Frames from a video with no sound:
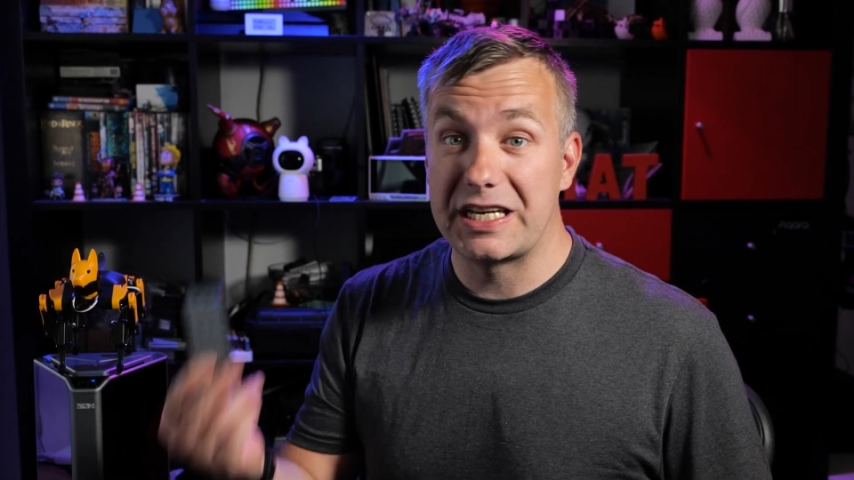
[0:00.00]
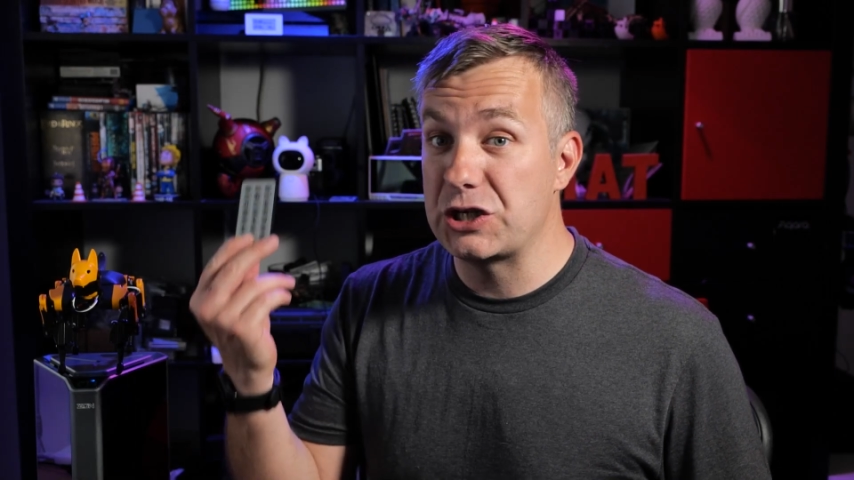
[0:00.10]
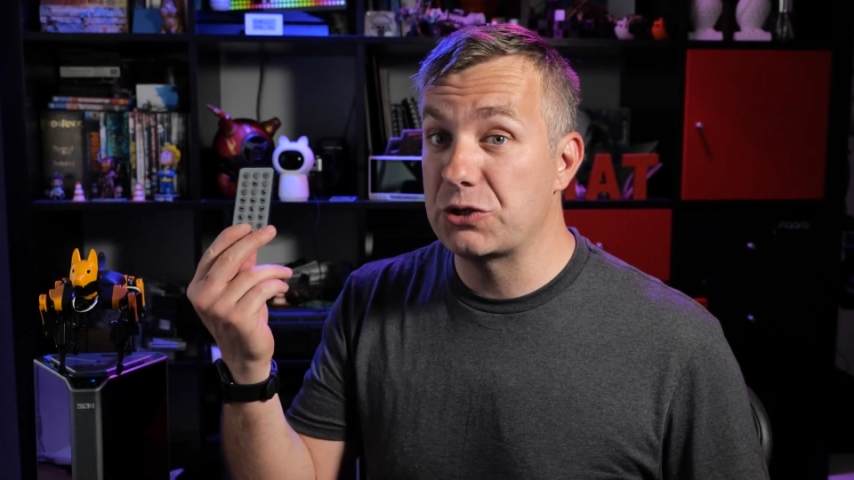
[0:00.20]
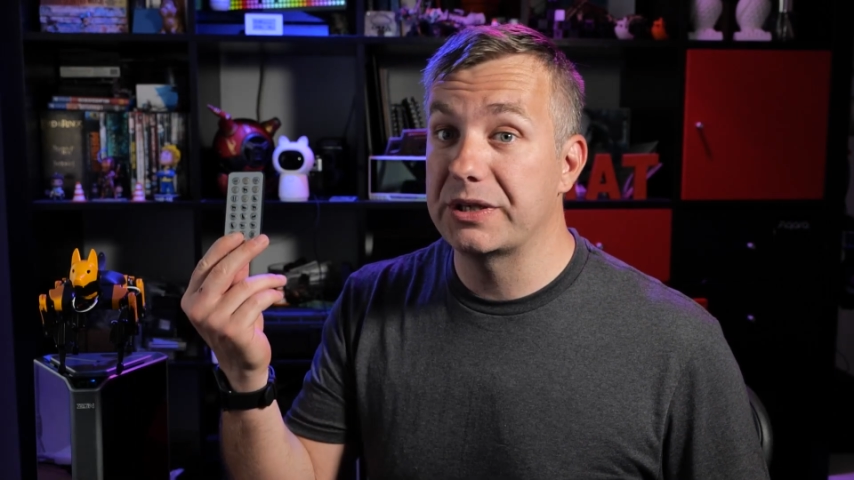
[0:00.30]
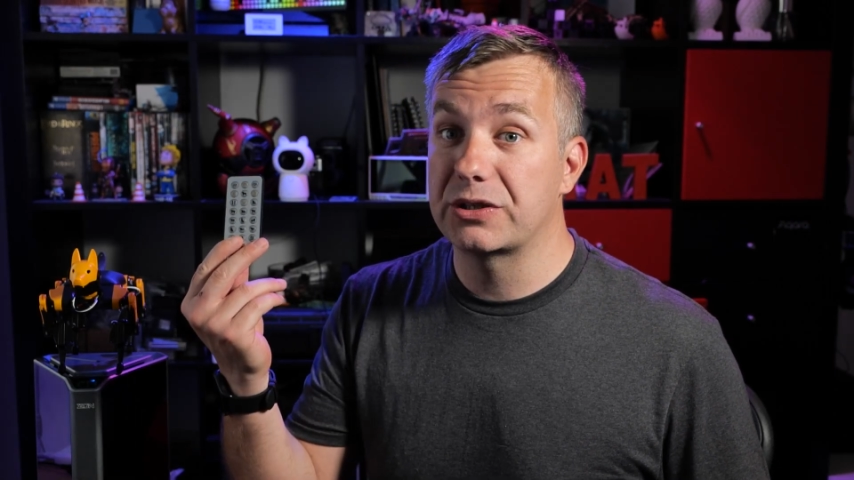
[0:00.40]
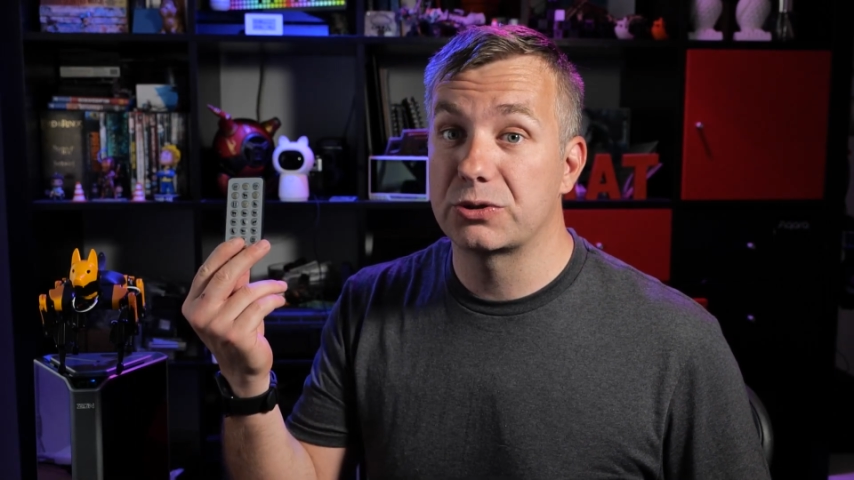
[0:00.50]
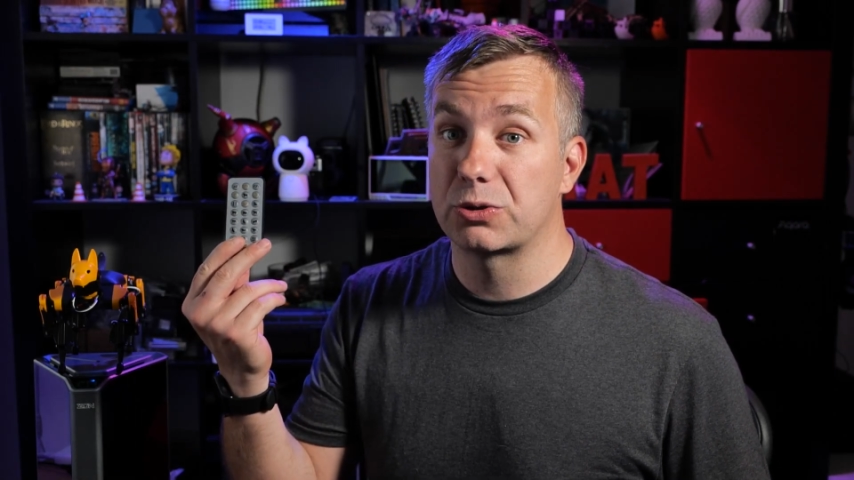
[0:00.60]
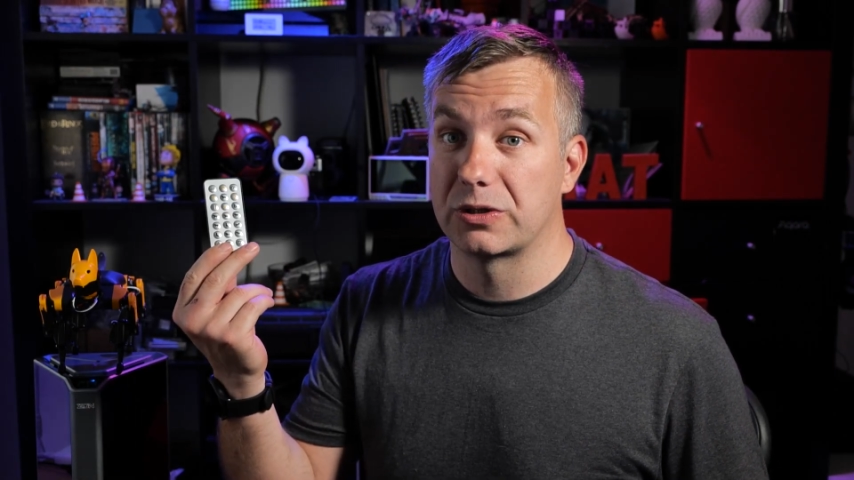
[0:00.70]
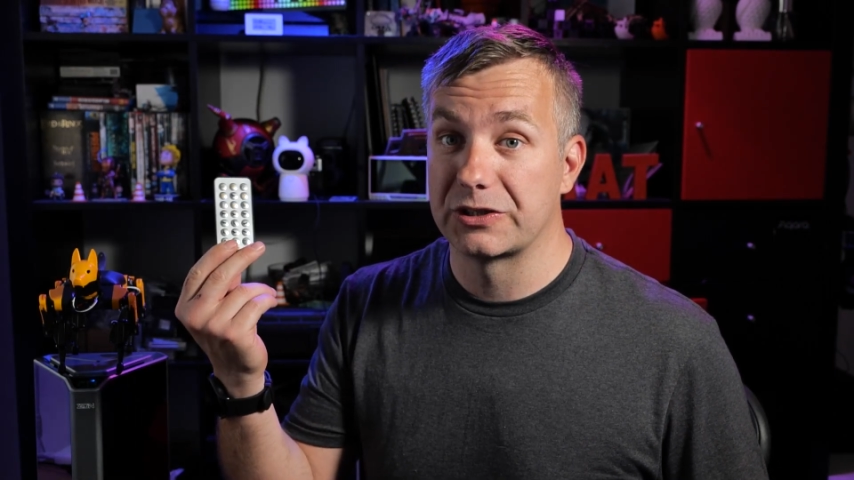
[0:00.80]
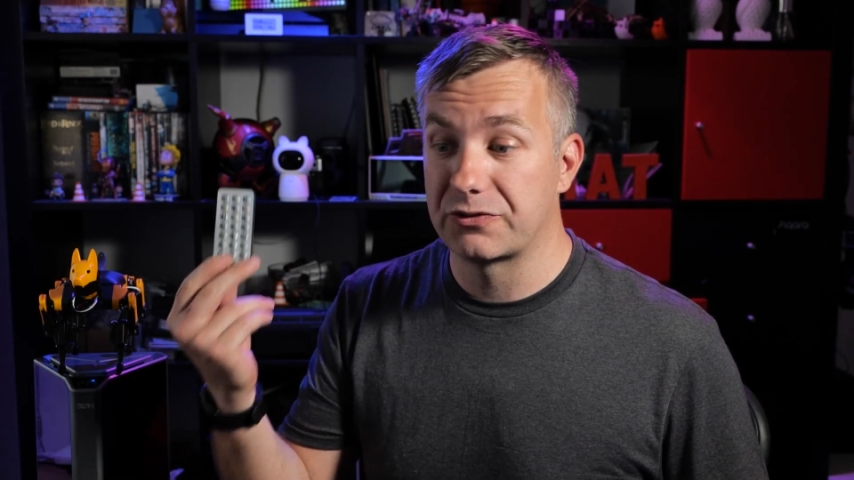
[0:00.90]
issuing
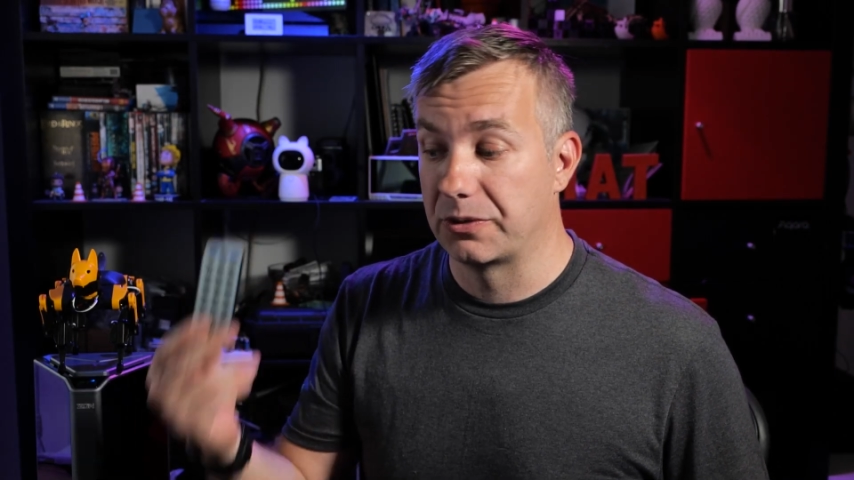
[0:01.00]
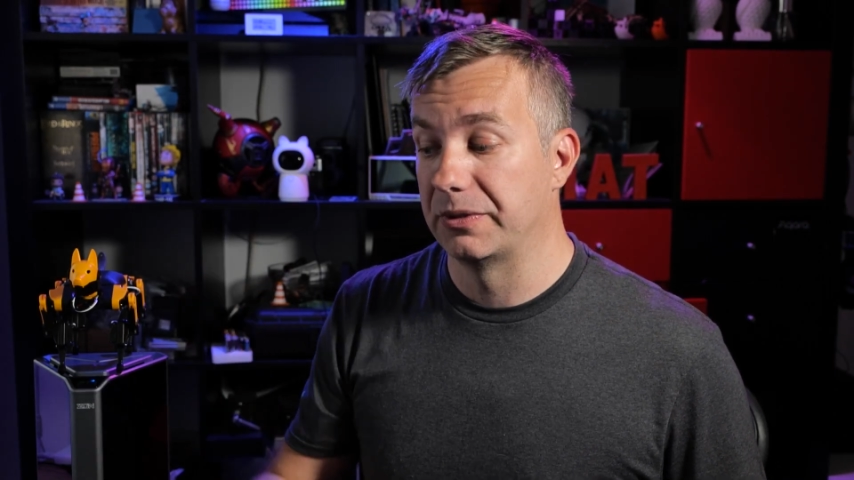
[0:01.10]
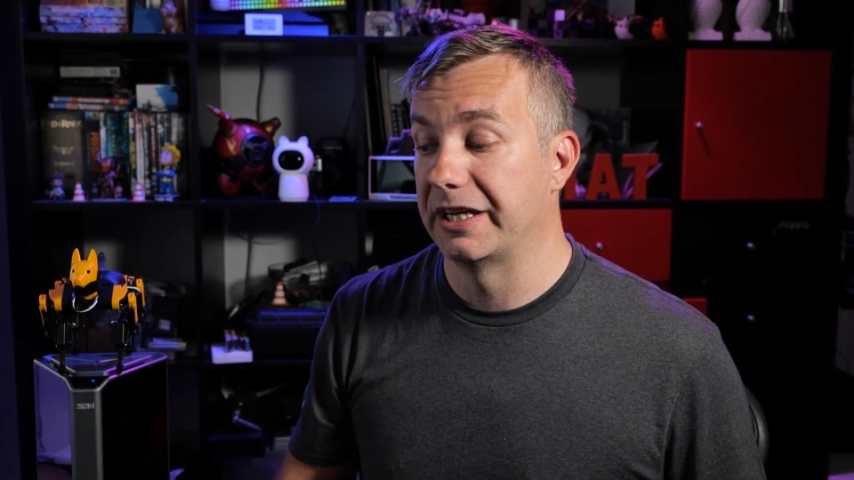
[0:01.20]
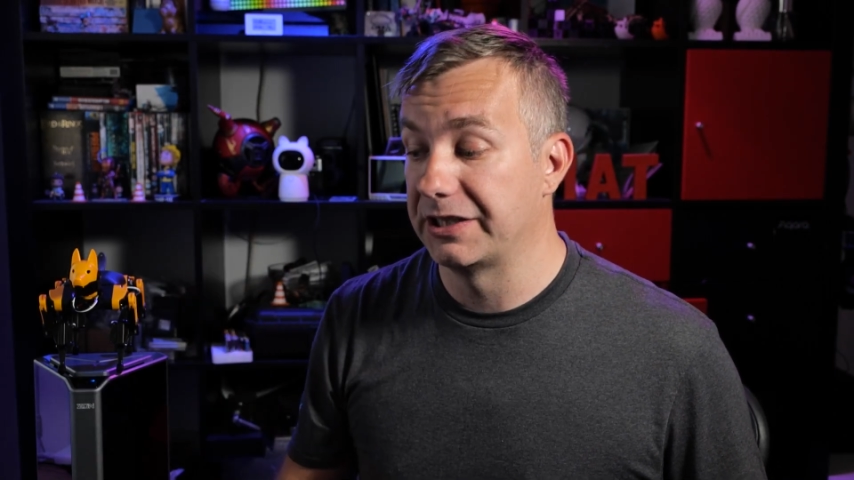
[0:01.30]
controllers from the